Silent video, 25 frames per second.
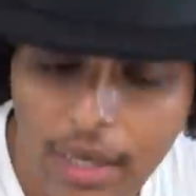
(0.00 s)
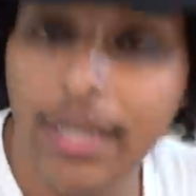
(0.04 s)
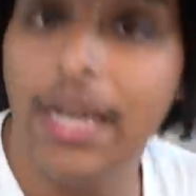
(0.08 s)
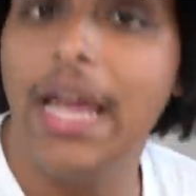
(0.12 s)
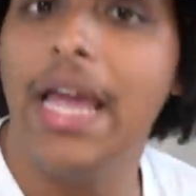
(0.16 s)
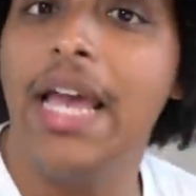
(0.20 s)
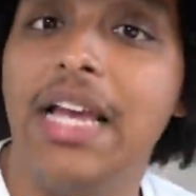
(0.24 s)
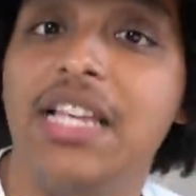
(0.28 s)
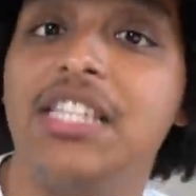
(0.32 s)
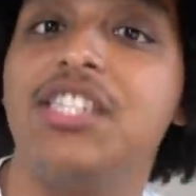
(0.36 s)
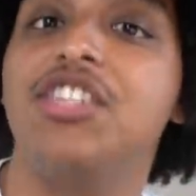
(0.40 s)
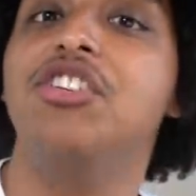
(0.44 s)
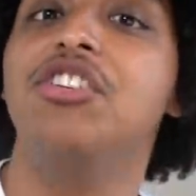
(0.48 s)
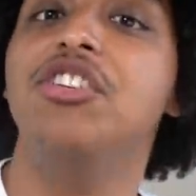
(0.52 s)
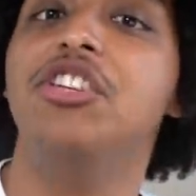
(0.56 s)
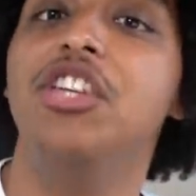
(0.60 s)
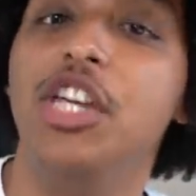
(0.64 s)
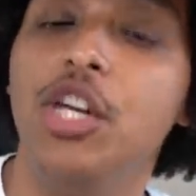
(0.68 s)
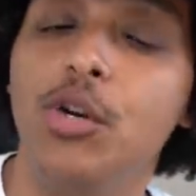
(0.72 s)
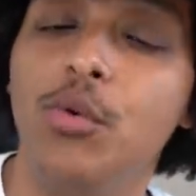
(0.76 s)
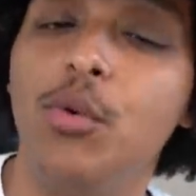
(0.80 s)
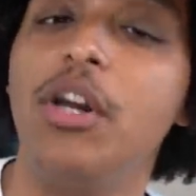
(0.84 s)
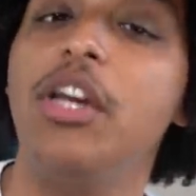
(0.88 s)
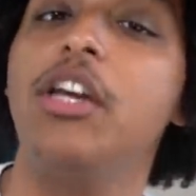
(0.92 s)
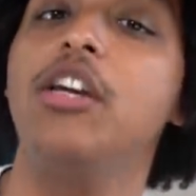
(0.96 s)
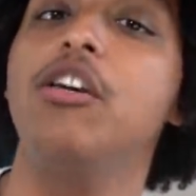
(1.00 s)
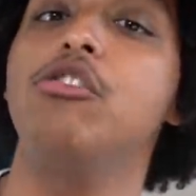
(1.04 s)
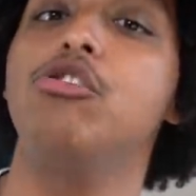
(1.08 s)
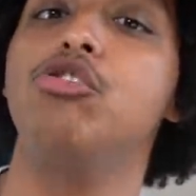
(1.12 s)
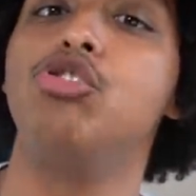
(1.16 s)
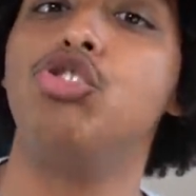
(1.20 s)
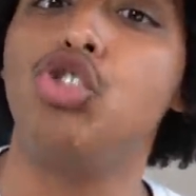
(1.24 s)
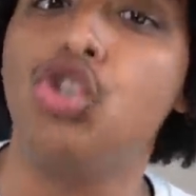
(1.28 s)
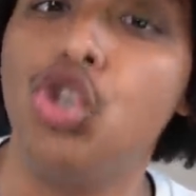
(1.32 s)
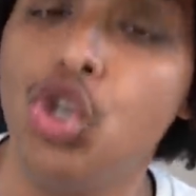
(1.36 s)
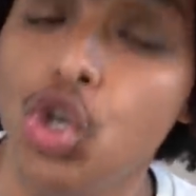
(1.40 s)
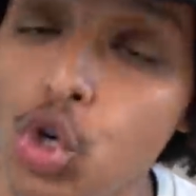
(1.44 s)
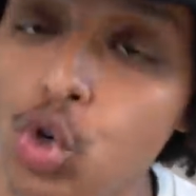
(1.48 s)
It is
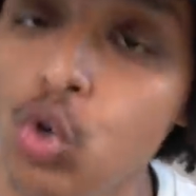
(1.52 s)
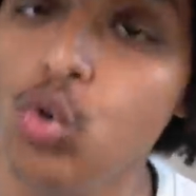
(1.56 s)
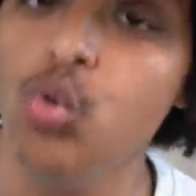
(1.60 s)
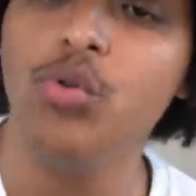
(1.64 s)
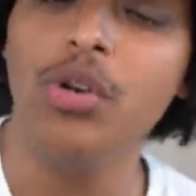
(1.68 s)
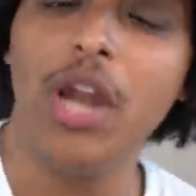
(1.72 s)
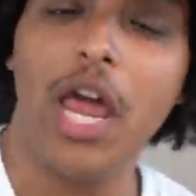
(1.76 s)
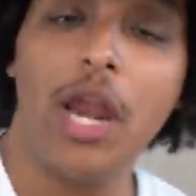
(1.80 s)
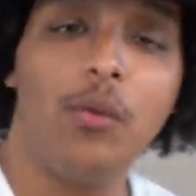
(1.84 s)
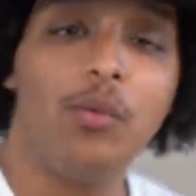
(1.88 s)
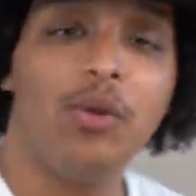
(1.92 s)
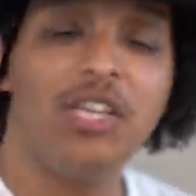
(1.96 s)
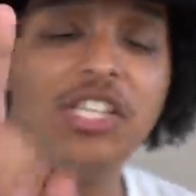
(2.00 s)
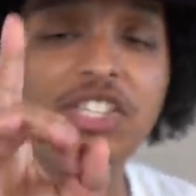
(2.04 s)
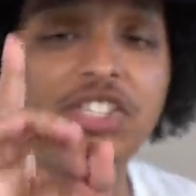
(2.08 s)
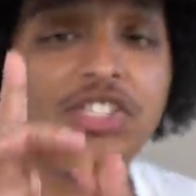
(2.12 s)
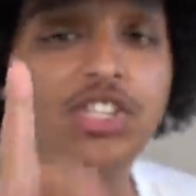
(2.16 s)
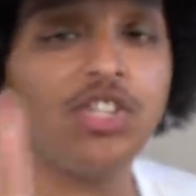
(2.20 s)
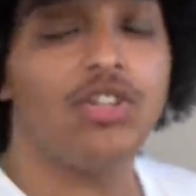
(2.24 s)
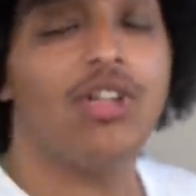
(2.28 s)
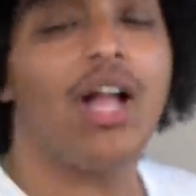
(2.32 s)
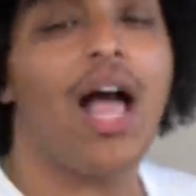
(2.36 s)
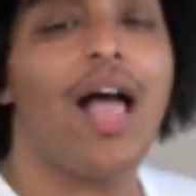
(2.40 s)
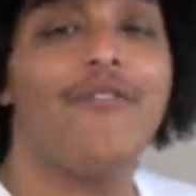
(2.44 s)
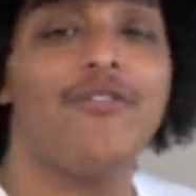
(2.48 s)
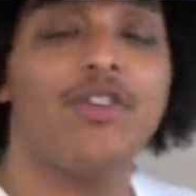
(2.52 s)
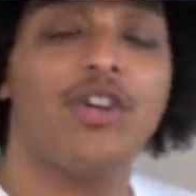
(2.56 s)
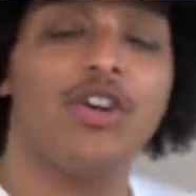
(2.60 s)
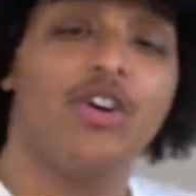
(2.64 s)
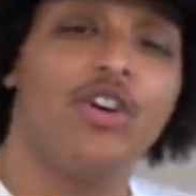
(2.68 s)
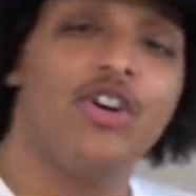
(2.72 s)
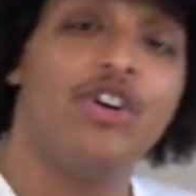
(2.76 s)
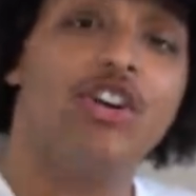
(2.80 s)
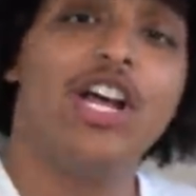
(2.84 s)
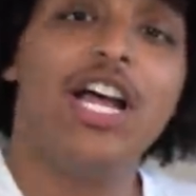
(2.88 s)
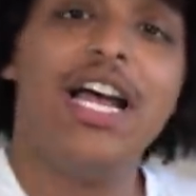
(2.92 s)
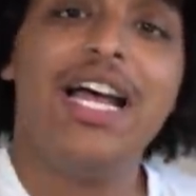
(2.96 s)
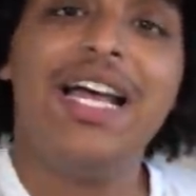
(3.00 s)
nearing June, and we still haven't
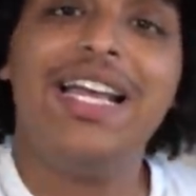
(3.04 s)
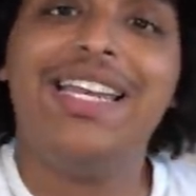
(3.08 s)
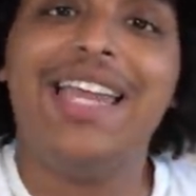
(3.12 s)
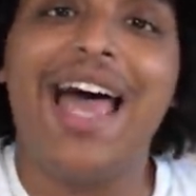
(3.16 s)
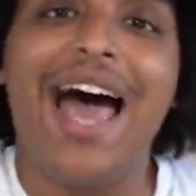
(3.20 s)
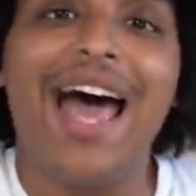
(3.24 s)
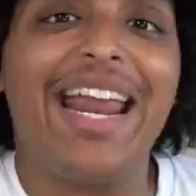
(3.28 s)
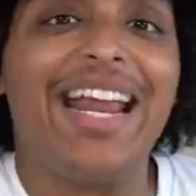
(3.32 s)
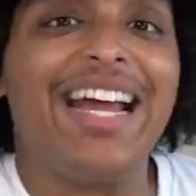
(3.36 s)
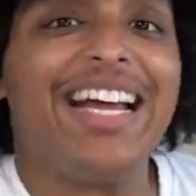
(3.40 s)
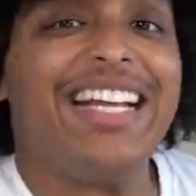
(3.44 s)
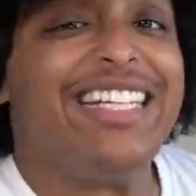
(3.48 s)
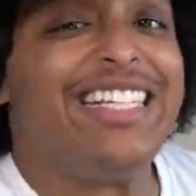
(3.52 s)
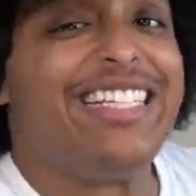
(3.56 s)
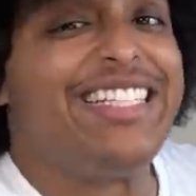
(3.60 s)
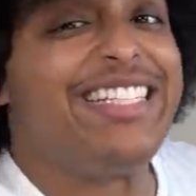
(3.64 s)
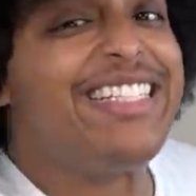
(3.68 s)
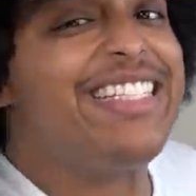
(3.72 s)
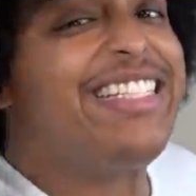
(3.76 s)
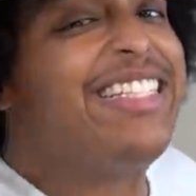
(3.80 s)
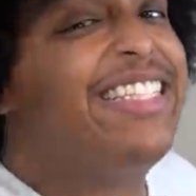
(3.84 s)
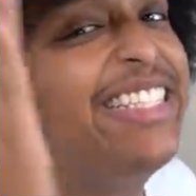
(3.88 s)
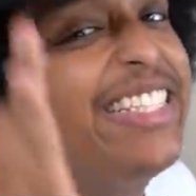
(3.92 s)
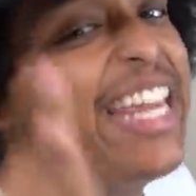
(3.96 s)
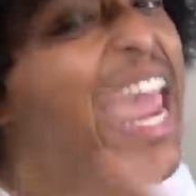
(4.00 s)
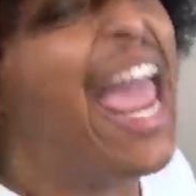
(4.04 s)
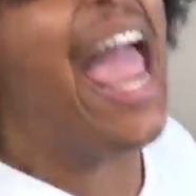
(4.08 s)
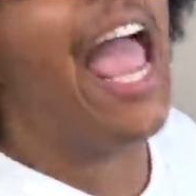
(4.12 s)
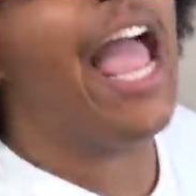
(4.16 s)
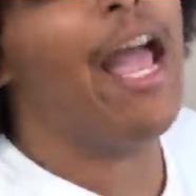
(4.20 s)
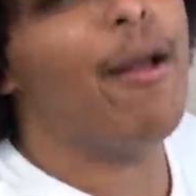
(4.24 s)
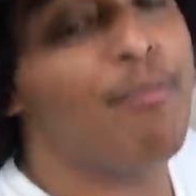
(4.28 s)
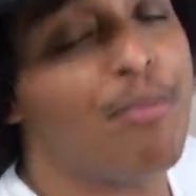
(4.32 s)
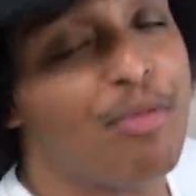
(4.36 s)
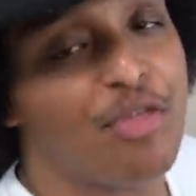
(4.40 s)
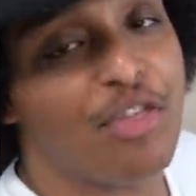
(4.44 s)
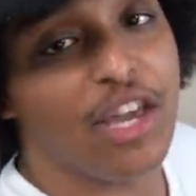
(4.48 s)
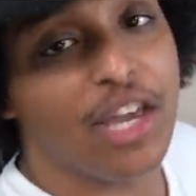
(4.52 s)
heard not a
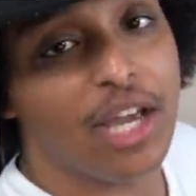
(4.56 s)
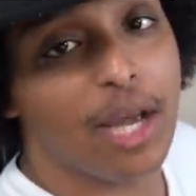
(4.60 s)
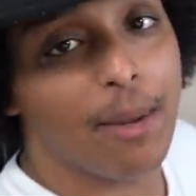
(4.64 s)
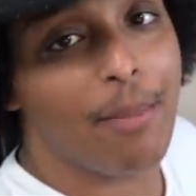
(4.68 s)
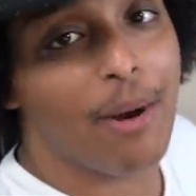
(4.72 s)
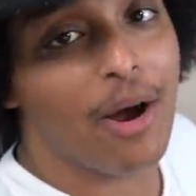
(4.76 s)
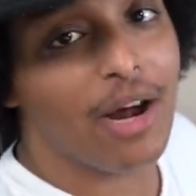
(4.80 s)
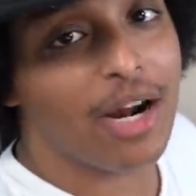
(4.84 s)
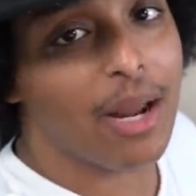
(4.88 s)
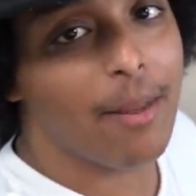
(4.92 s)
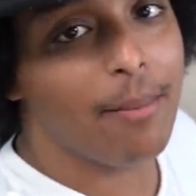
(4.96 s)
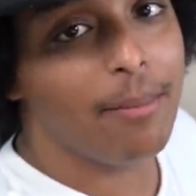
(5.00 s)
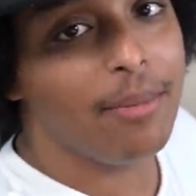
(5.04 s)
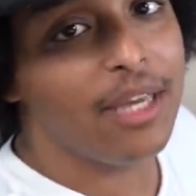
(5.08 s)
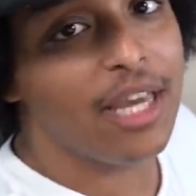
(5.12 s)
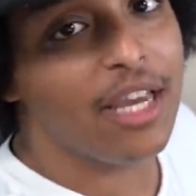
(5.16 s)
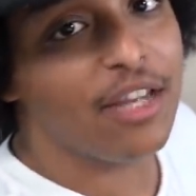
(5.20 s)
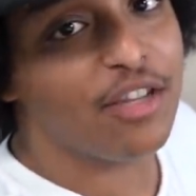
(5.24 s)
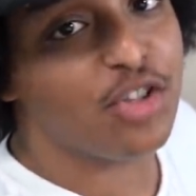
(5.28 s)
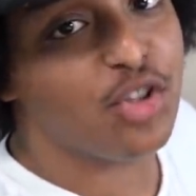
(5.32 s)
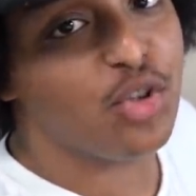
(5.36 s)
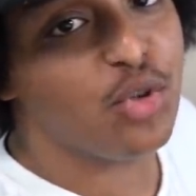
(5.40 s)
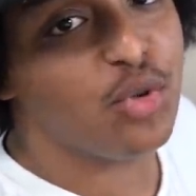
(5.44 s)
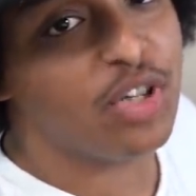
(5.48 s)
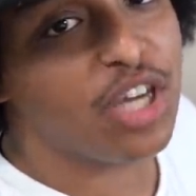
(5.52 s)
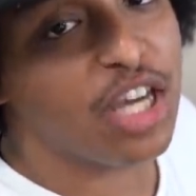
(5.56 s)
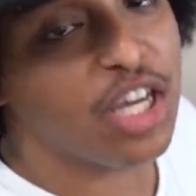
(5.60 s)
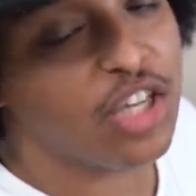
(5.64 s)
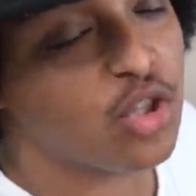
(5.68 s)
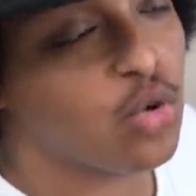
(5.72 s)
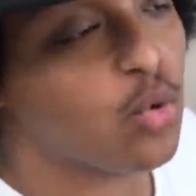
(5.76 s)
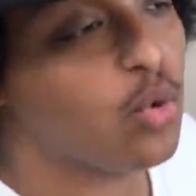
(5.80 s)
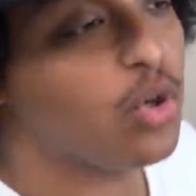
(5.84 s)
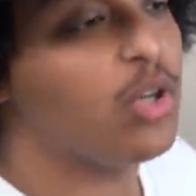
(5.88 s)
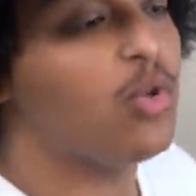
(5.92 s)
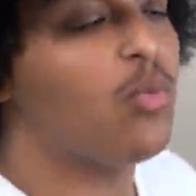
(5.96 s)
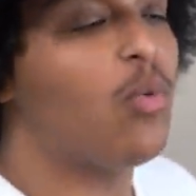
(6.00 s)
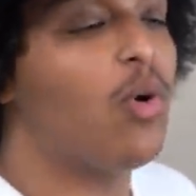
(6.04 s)
damn thing about NBA
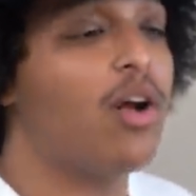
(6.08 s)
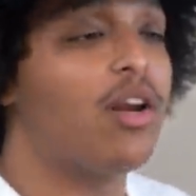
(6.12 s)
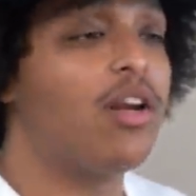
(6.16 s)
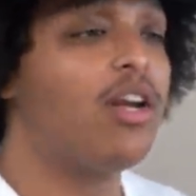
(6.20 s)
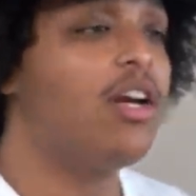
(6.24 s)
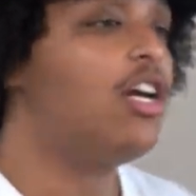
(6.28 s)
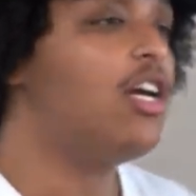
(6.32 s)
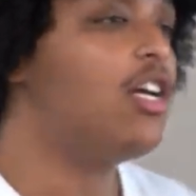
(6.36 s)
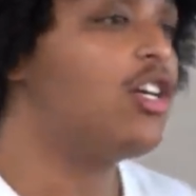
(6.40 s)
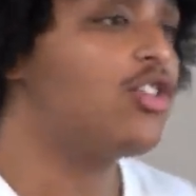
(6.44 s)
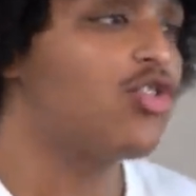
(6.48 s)
2K21.